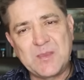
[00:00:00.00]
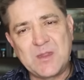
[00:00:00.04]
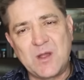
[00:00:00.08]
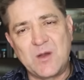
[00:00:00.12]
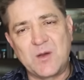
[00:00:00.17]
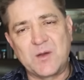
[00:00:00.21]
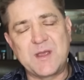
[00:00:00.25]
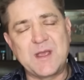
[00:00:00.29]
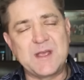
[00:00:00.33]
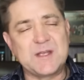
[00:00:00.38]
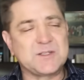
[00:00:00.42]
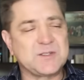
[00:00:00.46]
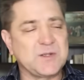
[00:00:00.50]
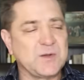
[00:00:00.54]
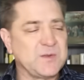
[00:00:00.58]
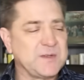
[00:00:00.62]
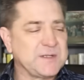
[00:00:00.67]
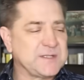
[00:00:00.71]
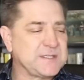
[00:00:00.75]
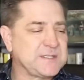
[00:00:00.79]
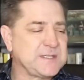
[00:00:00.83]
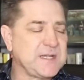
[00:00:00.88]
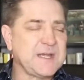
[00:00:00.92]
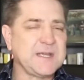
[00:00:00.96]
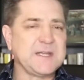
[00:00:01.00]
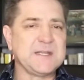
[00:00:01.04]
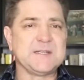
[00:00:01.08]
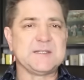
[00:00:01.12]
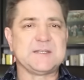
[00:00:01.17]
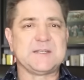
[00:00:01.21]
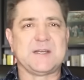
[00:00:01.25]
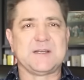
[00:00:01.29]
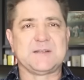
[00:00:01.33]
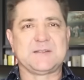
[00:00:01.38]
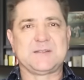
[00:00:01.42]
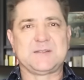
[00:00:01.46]
Okay, so the second
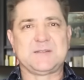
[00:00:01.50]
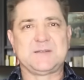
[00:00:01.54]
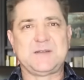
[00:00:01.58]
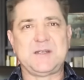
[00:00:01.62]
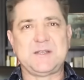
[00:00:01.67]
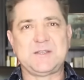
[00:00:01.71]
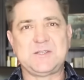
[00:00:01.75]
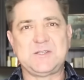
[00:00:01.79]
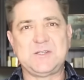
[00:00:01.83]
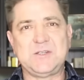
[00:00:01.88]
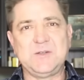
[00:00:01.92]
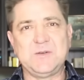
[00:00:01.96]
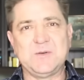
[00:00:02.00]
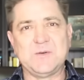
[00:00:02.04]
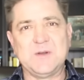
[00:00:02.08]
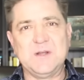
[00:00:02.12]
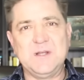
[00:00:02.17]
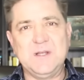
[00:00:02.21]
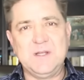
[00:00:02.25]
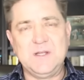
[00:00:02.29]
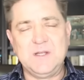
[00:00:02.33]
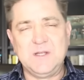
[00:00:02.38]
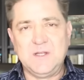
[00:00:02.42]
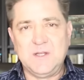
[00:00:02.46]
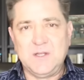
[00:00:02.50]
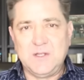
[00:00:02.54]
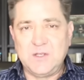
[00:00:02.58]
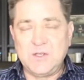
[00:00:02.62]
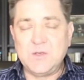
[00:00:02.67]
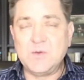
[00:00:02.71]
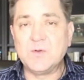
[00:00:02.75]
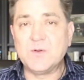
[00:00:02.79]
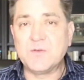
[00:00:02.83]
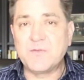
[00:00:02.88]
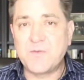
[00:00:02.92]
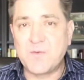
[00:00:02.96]
test, test 2,
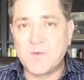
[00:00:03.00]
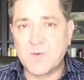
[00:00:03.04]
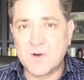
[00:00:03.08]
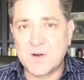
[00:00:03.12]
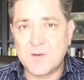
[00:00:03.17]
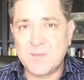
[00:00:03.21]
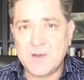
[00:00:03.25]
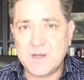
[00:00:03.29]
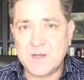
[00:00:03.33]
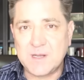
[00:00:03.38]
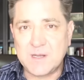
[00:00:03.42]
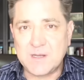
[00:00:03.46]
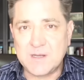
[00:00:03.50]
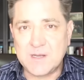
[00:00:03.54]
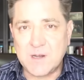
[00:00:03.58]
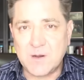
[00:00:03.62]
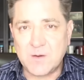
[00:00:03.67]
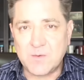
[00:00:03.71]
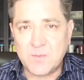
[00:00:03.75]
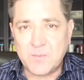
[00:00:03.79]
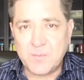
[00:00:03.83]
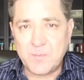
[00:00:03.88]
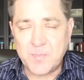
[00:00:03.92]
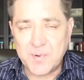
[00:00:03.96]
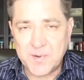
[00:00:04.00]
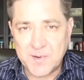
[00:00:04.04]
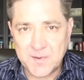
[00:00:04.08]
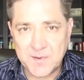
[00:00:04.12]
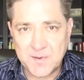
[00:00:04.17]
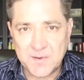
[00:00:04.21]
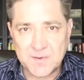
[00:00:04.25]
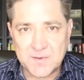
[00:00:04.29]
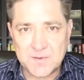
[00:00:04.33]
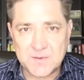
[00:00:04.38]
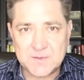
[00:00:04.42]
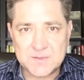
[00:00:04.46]
uniformity. Now,
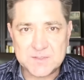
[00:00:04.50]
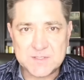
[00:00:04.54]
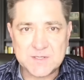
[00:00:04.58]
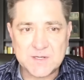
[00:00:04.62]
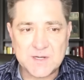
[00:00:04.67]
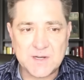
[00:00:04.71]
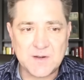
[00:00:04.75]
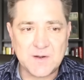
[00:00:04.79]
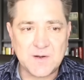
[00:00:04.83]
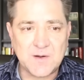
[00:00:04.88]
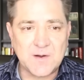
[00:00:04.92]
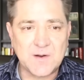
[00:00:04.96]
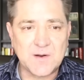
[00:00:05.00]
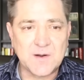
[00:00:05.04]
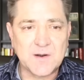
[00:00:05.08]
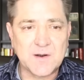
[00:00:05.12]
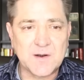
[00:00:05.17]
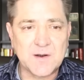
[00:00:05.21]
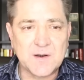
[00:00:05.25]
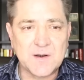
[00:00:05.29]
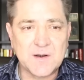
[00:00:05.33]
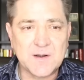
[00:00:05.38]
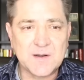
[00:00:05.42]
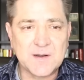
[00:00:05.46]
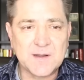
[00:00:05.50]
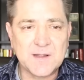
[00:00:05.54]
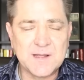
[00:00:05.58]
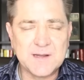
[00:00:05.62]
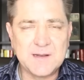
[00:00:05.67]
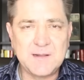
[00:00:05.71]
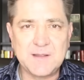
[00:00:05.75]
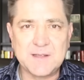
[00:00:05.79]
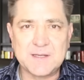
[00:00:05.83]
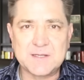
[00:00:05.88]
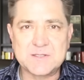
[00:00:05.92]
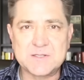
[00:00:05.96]
pearls are
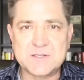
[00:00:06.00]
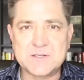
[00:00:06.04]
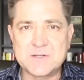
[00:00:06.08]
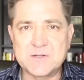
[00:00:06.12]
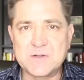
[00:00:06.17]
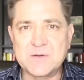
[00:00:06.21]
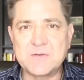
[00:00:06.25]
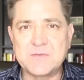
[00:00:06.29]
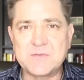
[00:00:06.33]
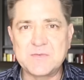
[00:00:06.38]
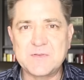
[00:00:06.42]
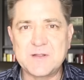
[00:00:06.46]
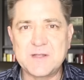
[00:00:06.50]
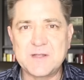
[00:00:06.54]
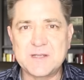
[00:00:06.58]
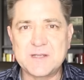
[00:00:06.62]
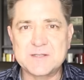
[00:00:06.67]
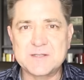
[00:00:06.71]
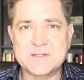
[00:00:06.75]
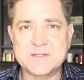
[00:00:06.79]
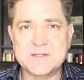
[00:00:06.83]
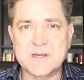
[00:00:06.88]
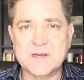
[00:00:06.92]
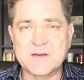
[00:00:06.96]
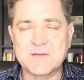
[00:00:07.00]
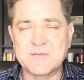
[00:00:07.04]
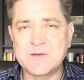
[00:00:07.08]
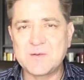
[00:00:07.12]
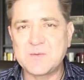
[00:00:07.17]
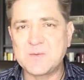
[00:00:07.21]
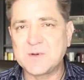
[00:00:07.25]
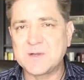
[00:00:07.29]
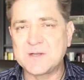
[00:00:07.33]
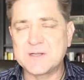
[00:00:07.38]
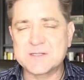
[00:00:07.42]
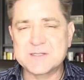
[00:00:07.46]
kind of like snowflakes.
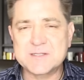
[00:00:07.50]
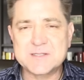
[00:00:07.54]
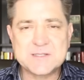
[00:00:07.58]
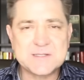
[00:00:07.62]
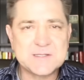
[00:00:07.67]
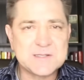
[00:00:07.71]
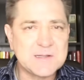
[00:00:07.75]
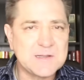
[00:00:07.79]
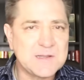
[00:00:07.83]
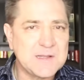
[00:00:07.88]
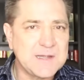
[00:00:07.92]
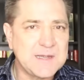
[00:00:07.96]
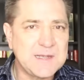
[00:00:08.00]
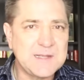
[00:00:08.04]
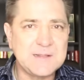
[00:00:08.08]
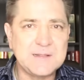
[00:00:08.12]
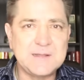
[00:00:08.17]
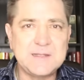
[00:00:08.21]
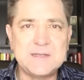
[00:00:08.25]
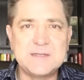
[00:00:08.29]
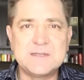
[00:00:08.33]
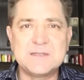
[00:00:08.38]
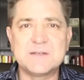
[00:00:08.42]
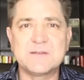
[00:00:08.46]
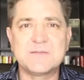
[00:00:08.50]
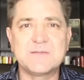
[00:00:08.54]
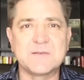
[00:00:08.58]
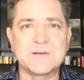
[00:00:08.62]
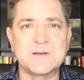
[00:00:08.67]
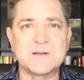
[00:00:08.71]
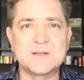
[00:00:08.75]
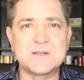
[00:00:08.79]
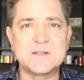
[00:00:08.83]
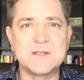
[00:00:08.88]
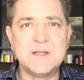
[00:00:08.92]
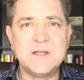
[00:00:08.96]
Everyone is slightly
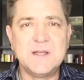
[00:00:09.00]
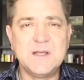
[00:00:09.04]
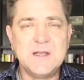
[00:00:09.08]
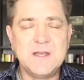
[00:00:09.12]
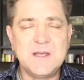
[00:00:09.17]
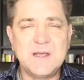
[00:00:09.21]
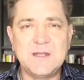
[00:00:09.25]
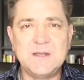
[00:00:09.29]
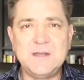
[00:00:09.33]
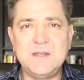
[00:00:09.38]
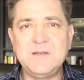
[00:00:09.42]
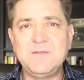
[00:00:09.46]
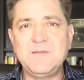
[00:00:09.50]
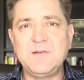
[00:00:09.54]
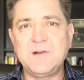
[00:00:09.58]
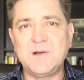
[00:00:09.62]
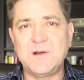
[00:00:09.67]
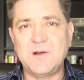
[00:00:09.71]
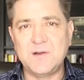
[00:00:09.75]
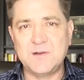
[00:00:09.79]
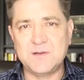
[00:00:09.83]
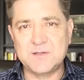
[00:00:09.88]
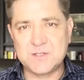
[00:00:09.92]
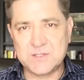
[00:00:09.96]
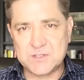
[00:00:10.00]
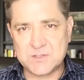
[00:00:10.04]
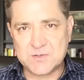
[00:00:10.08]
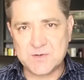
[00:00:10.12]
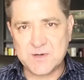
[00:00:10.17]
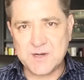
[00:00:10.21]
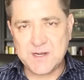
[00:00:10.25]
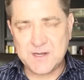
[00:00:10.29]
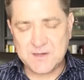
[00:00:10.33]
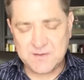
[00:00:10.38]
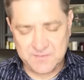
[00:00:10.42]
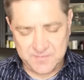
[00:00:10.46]
different. And even on a
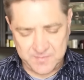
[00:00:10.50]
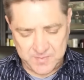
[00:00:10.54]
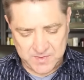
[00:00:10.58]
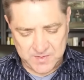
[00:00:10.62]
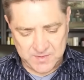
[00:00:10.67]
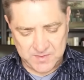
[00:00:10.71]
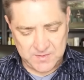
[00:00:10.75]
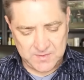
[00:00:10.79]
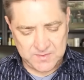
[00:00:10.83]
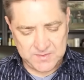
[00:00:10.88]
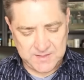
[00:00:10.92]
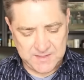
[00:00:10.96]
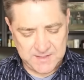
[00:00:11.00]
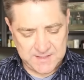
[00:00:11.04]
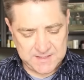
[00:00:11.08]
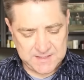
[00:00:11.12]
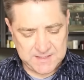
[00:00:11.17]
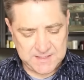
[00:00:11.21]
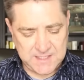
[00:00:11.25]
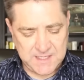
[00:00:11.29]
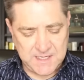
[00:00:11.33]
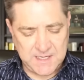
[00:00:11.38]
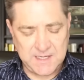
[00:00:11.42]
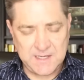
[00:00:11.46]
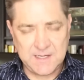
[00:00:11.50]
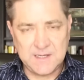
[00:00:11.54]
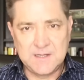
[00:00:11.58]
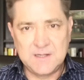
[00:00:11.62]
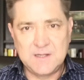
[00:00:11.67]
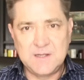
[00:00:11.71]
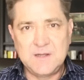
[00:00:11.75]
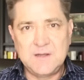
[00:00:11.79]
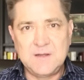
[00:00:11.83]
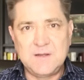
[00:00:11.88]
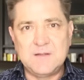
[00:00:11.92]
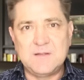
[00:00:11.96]
strand of pearls, let's say
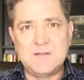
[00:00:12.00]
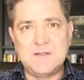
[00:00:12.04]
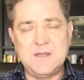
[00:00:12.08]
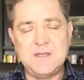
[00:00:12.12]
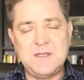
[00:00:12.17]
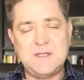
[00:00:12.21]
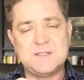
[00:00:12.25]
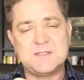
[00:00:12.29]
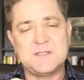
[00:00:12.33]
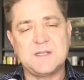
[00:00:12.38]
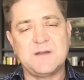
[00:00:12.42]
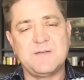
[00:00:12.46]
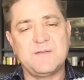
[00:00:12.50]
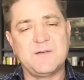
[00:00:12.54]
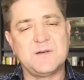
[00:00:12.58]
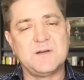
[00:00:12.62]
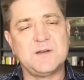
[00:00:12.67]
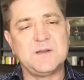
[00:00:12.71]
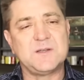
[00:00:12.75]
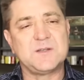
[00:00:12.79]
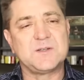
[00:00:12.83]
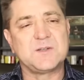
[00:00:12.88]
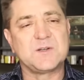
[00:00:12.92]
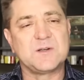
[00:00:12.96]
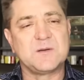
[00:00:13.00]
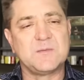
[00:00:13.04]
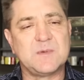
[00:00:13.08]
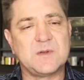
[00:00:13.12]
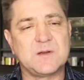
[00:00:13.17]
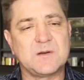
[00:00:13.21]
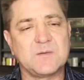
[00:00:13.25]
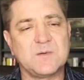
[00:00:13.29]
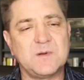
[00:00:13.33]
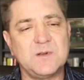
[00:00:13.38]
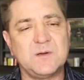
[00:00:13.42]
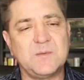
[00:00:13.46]
these that I've already determined
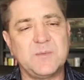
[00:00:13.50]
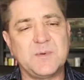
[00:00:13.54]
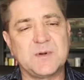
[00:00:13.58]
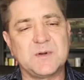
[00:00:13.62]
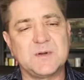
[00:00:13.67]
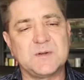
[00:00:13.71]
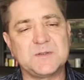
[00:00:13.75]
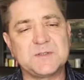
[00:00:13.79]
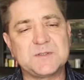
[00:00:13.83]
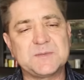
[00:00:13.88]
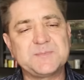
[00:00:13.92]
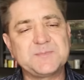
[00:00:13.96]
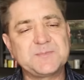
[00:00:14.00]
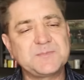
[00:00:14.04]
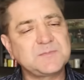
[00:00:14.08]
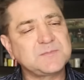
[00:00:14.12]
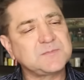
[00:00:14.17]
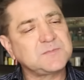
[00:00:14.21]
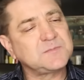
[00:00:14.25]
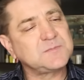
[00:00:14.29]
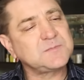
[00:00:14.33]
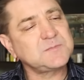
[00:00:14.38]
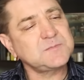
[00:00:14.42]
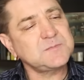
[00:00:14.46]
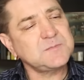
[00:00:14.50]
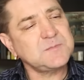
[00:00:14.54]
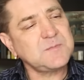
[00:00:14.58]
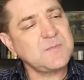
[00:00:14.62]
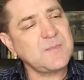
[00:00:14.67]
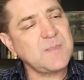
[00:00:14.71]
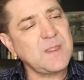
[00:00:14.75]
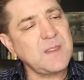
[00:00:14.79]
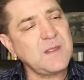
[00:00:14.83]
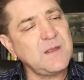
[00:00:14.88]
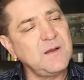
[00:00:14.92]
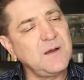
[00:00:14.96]
are real pearls,
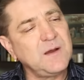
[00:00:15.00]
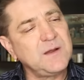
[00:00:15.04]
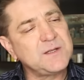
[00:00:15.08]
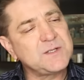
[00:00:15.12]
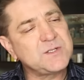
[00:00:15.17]
on a